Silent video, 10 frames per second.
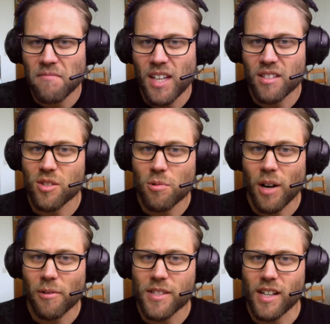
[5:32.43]
That is
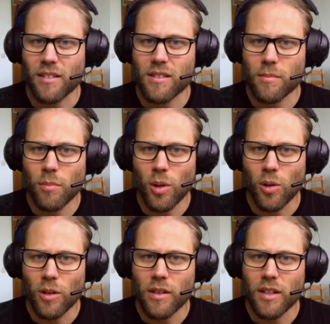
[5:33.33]
200 seconds
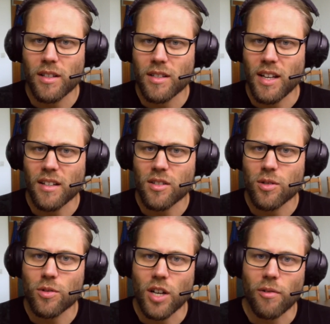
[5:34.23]
more than it takes
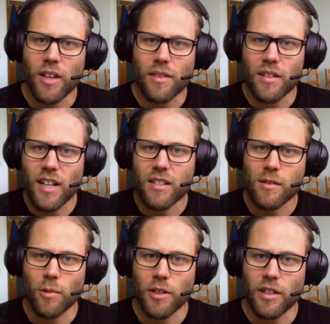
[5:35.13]
to generate the
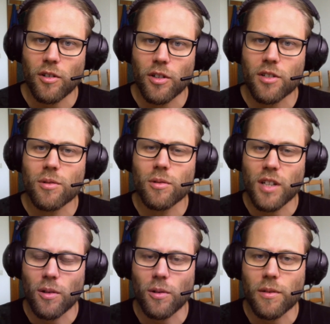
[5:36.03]
next one in order to
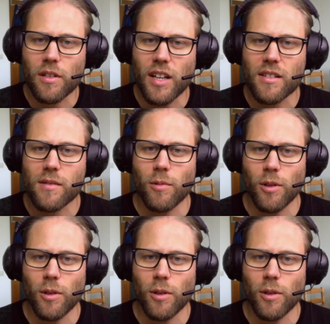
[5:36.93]
download the next